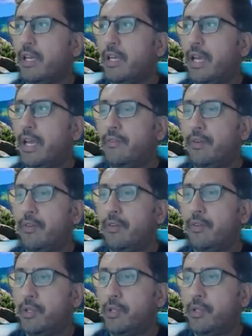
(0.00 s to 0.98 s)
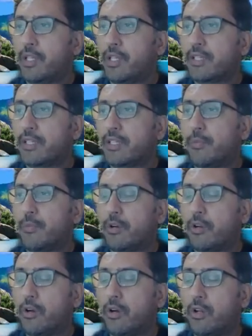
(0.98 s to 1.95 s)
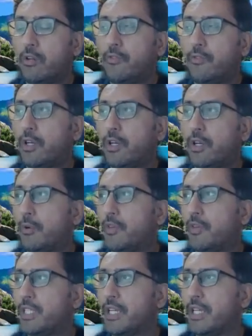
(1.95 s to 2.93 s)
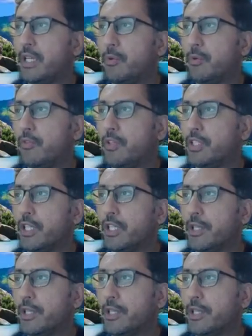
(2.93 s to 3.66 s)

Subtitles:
and we will be using a SCIM protocol for the provisioning and deprovisioning.